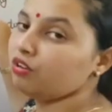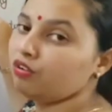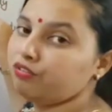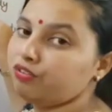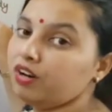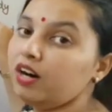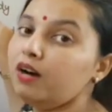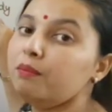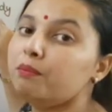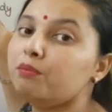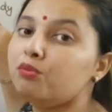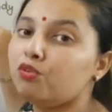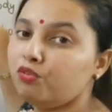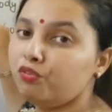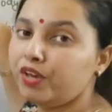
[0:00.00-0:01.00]
of a
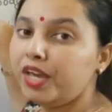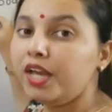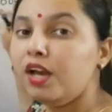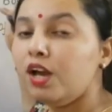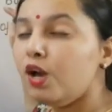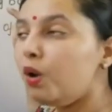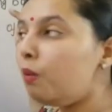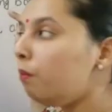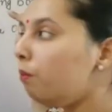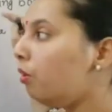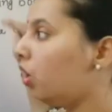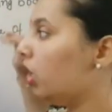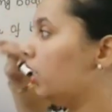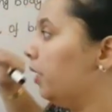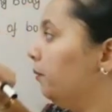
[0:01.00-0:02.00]
moving
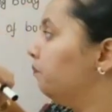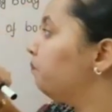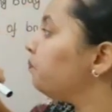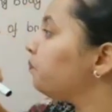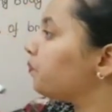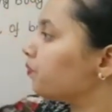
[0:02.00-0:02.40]
body.